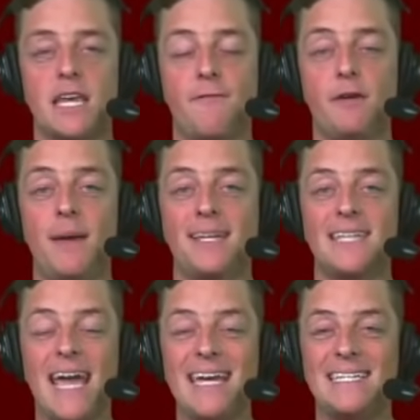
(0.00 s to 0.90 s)
If he
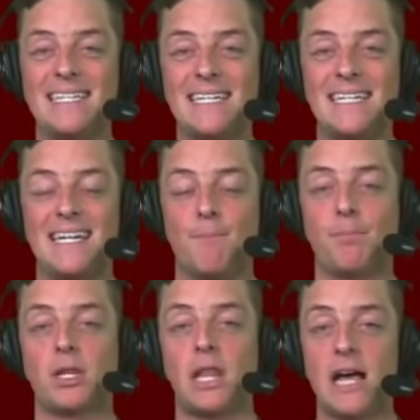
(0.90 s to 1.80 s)
makes $18
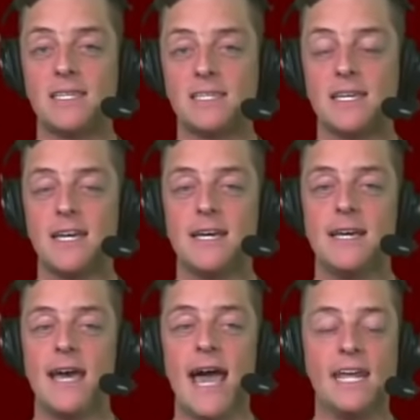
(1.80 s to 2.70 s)
plus,
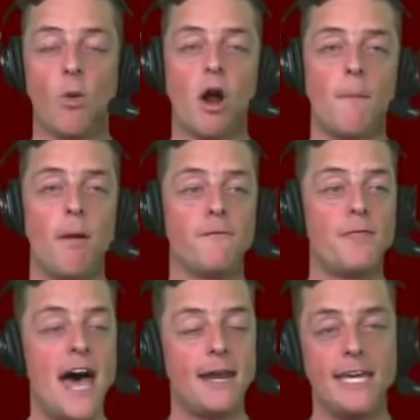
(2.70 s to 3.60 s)
anywhere above
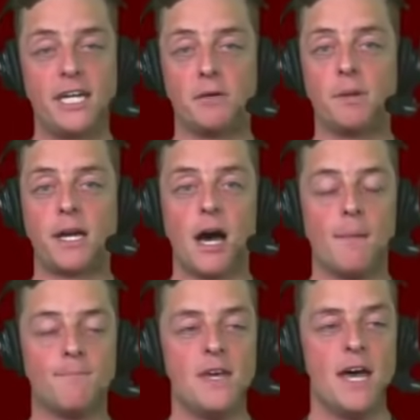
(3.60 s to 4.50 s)
that, he could
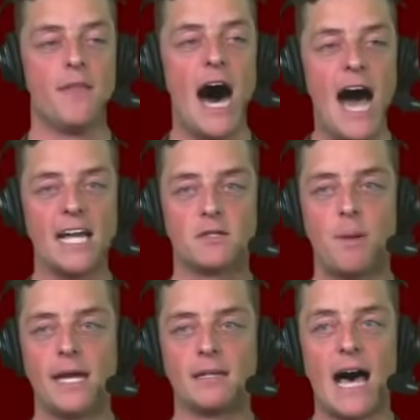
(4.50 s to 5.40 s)
become the highest
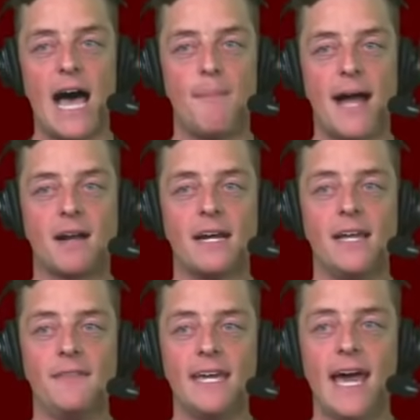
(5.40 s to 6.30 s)
paid linebacker
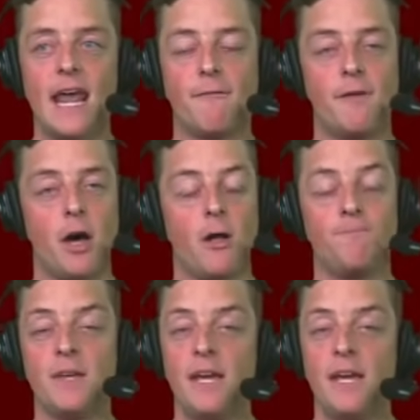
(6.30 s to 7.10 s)
in the NFL.